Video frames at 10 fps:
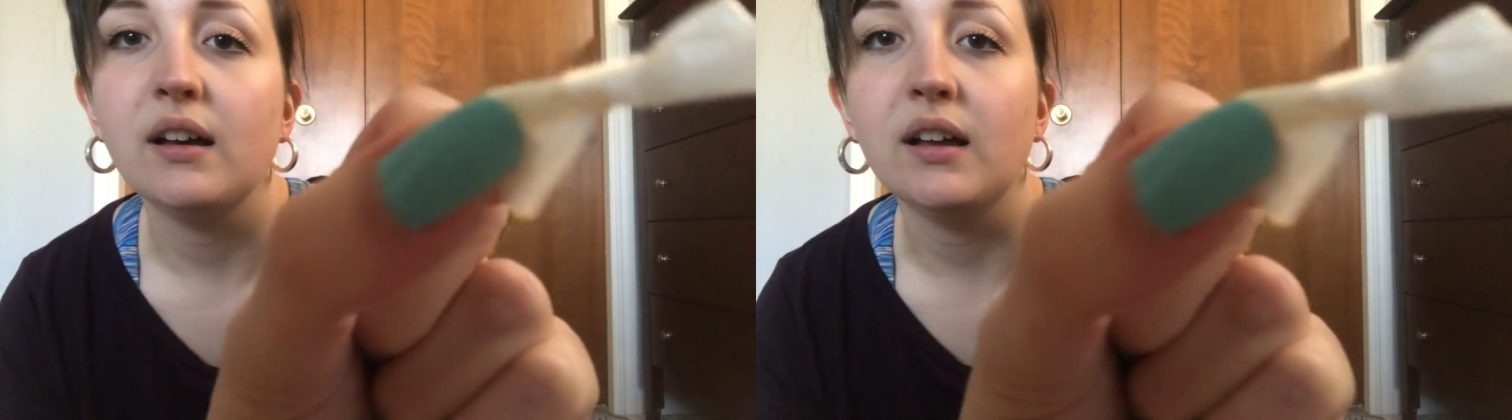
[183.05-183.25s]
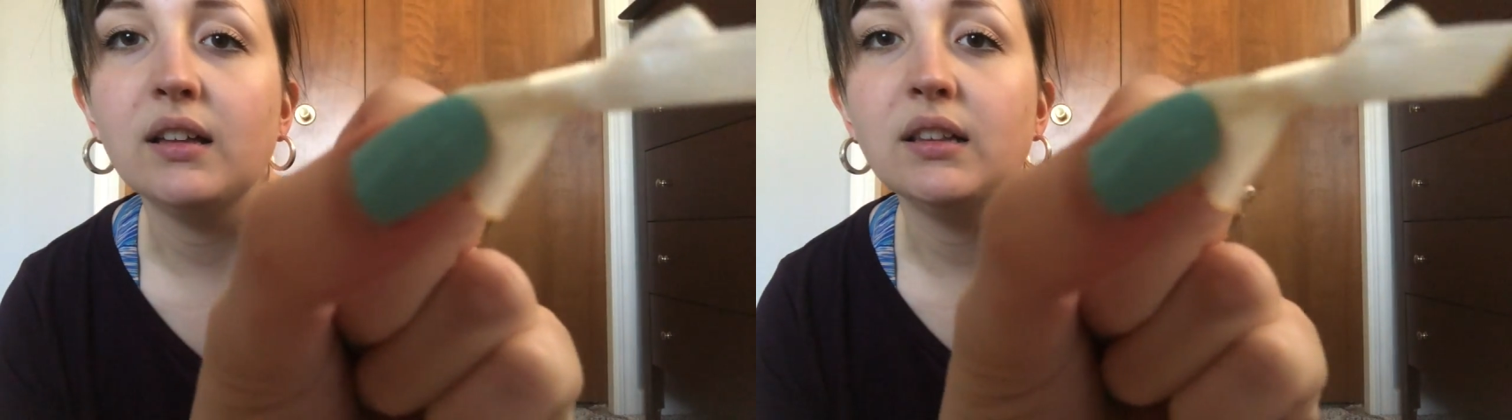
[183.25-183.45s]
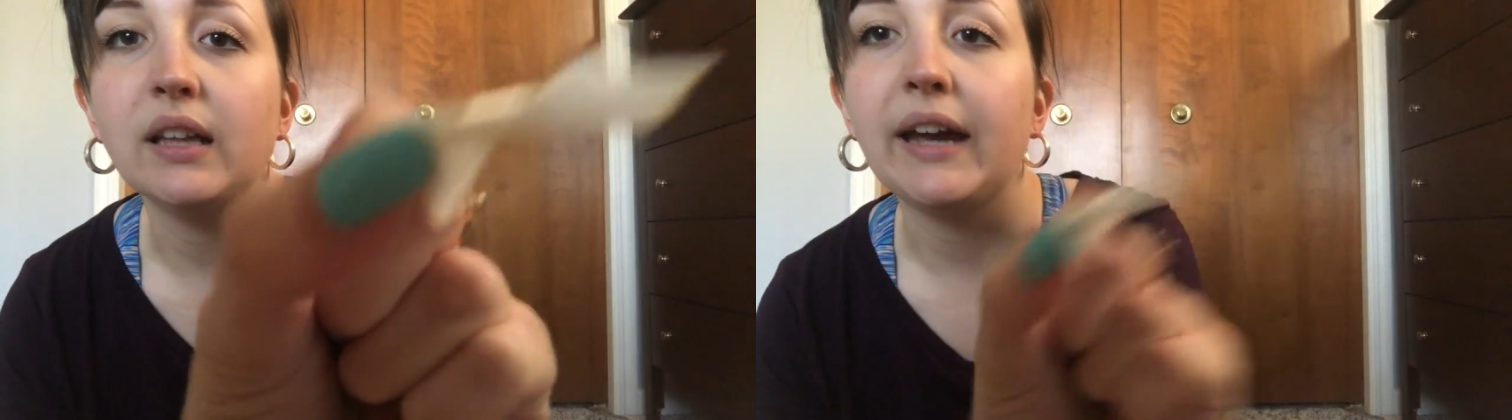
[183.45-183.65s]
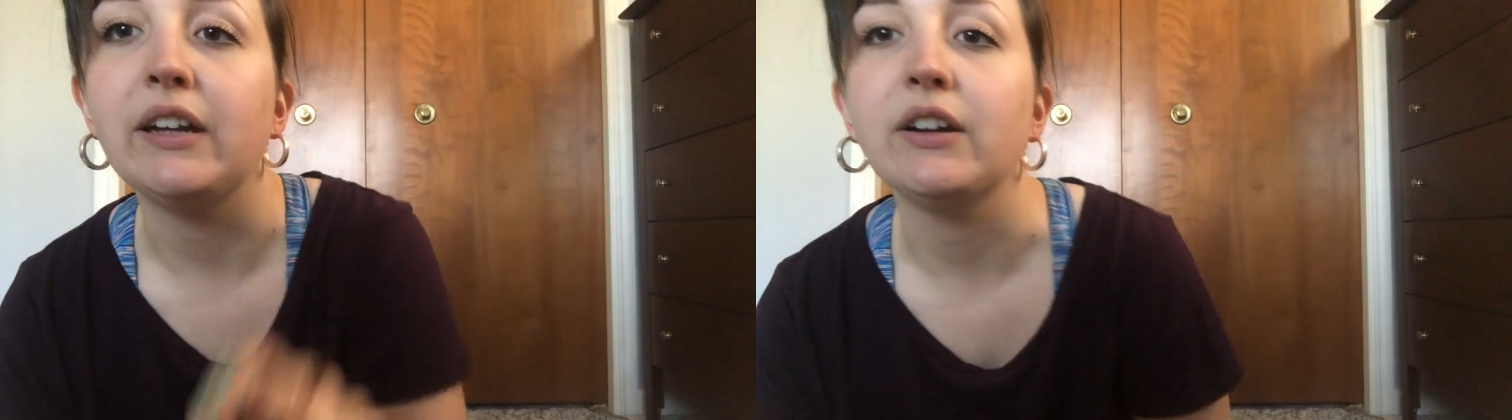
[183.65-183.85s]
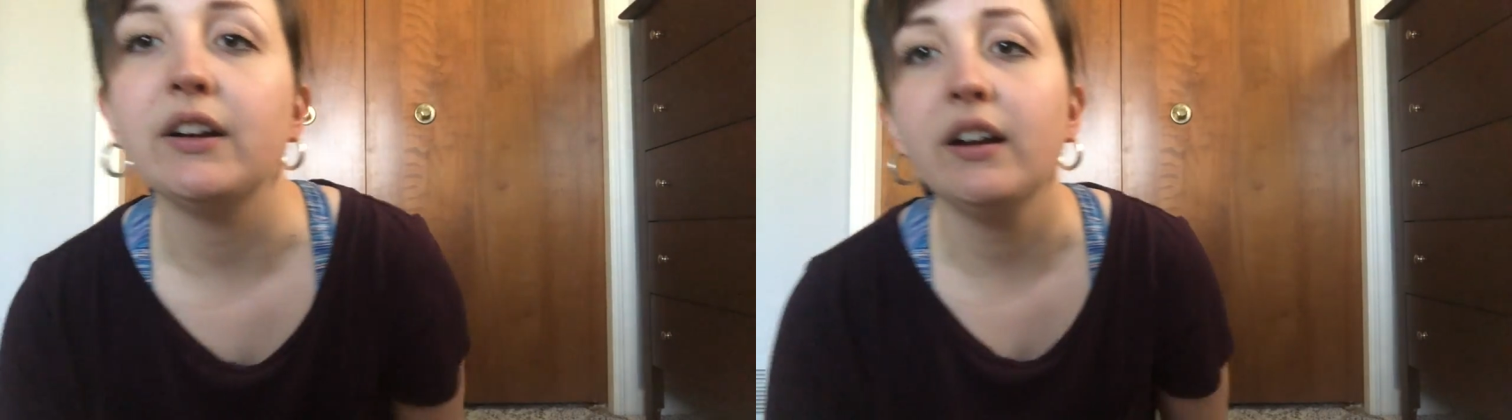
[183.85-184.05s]
a
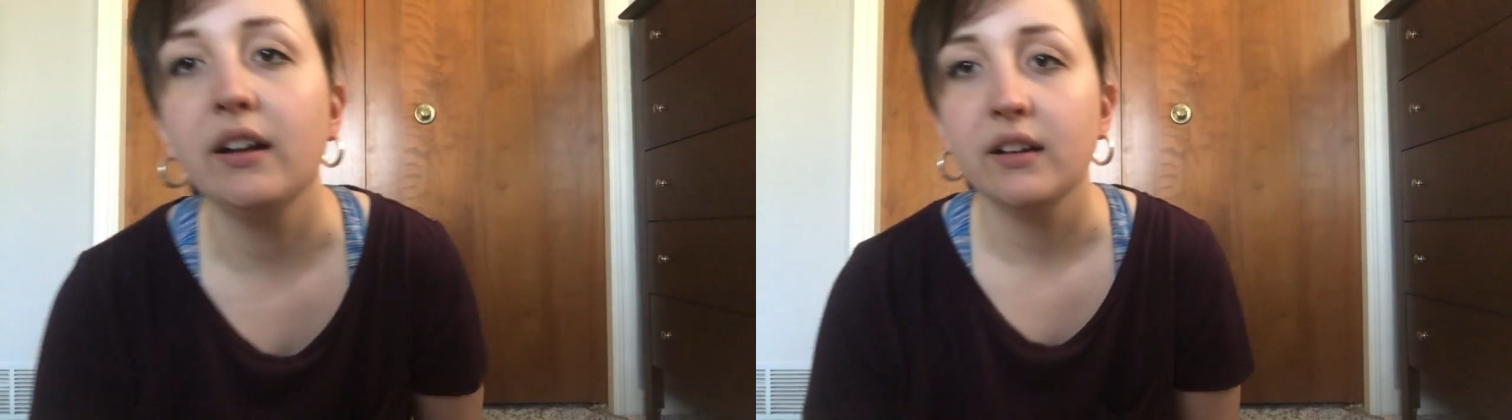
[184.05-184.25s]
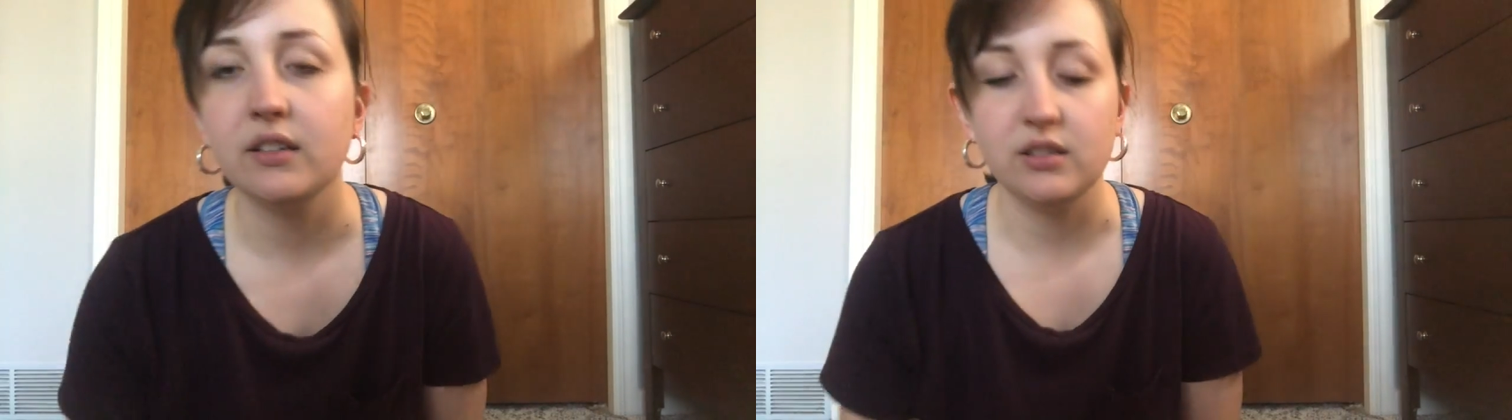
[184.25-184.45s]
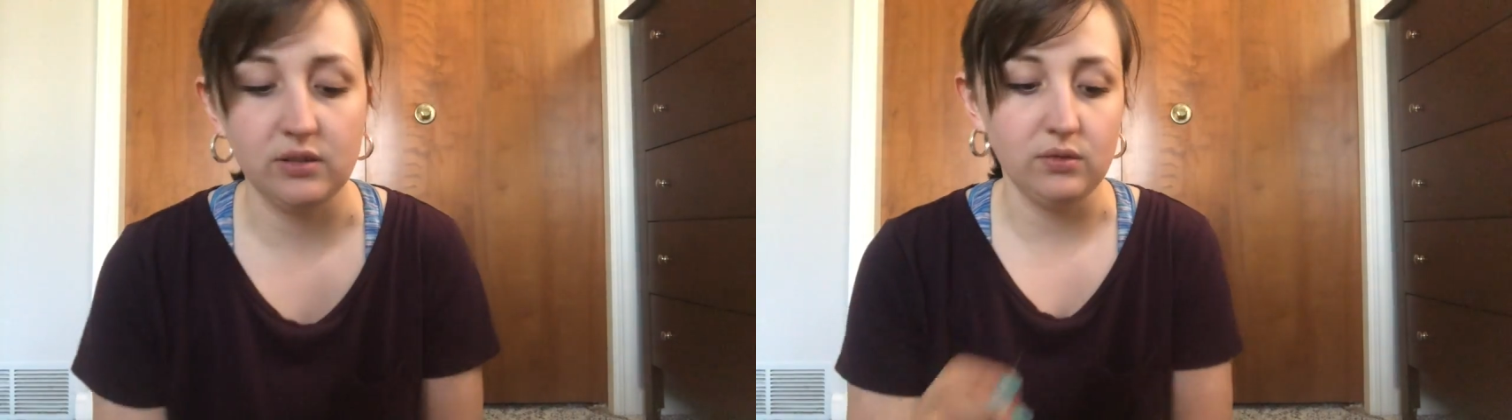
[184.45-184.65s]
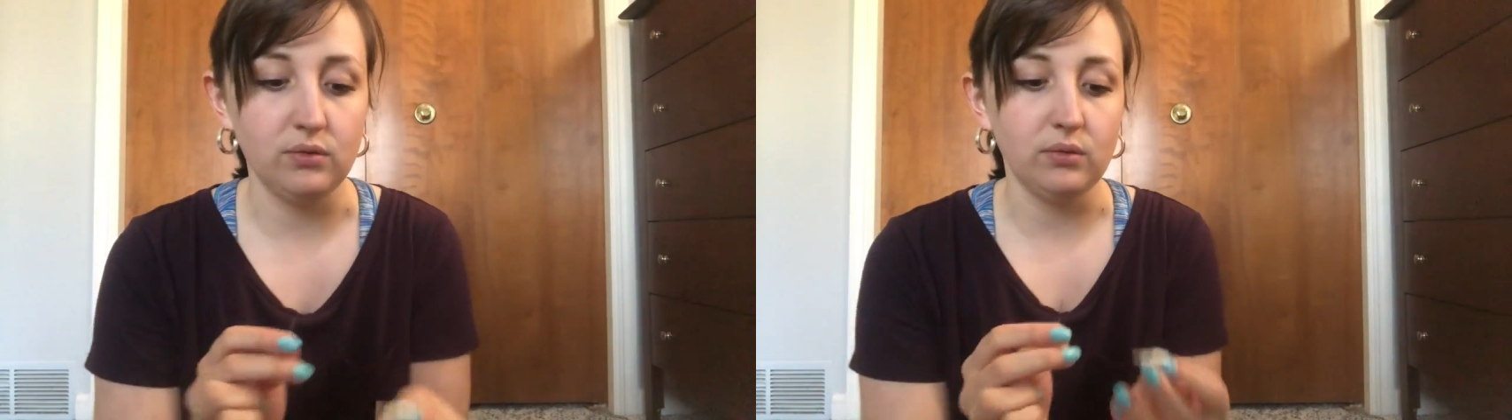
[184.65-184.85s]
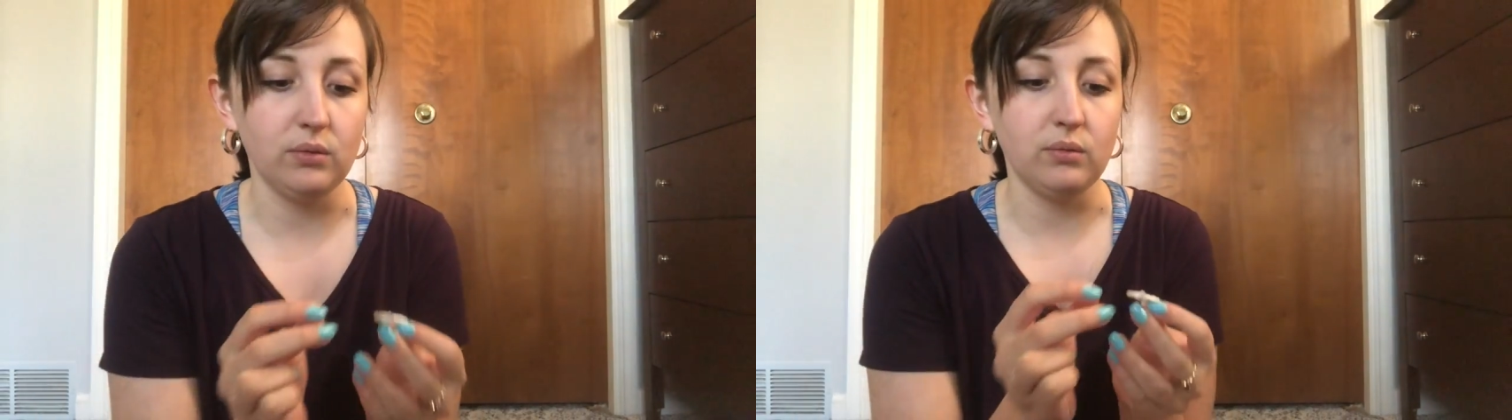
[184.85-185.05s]
lighter
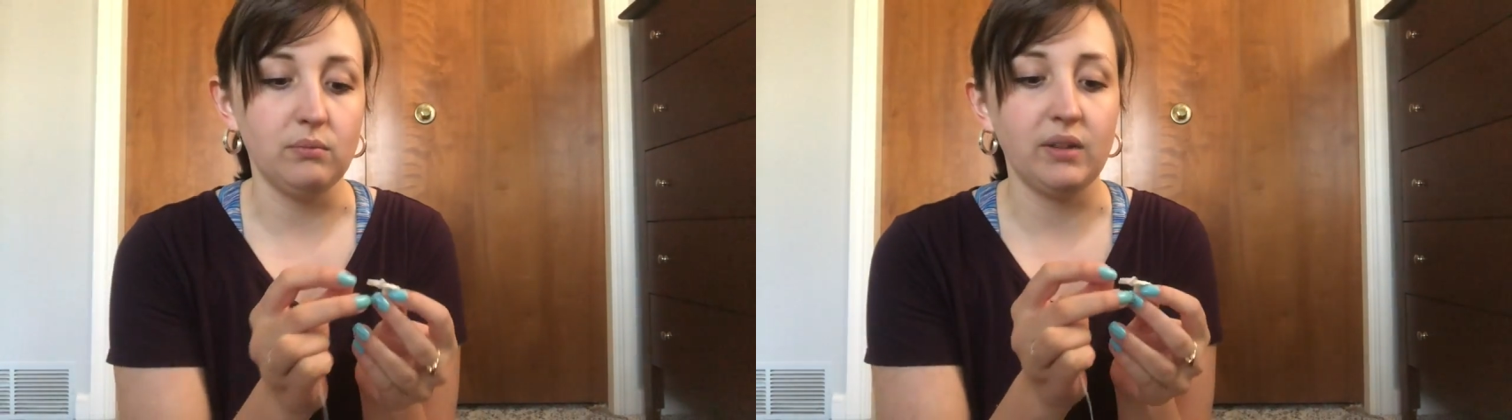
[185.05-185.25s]
to